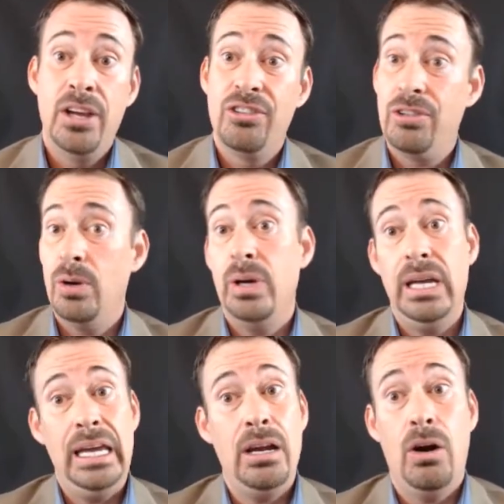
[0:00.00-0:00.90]
So
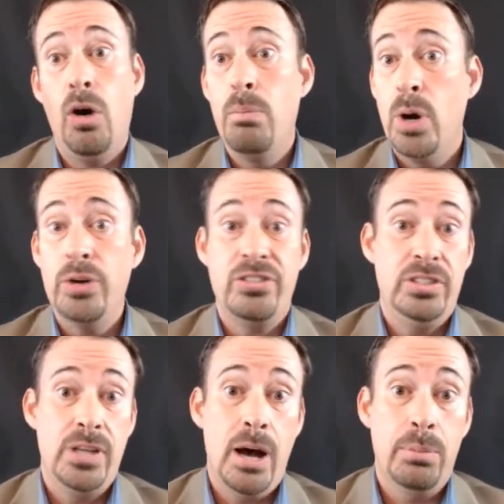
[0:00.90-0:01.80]
it
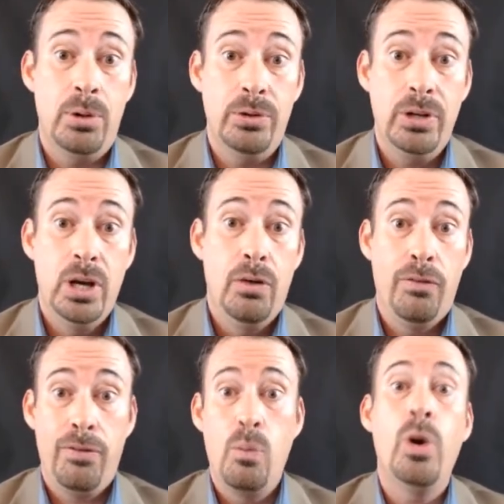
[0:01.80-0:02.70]
almost doubled
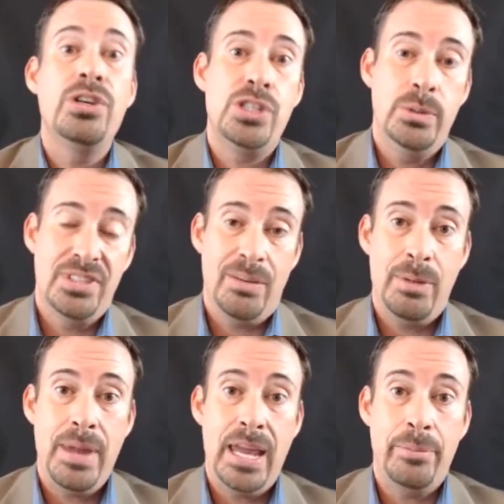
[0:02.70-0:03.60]
from what she was going to
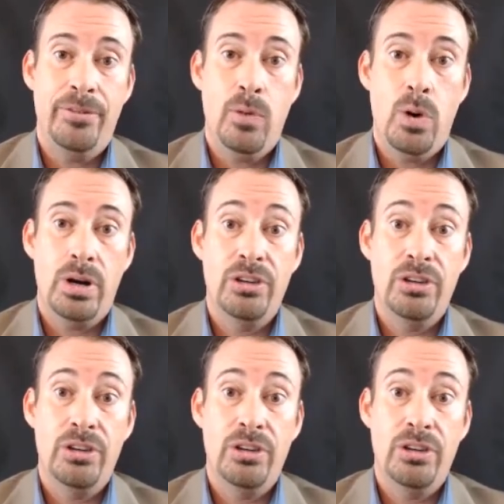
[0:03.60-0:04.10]
be paying before.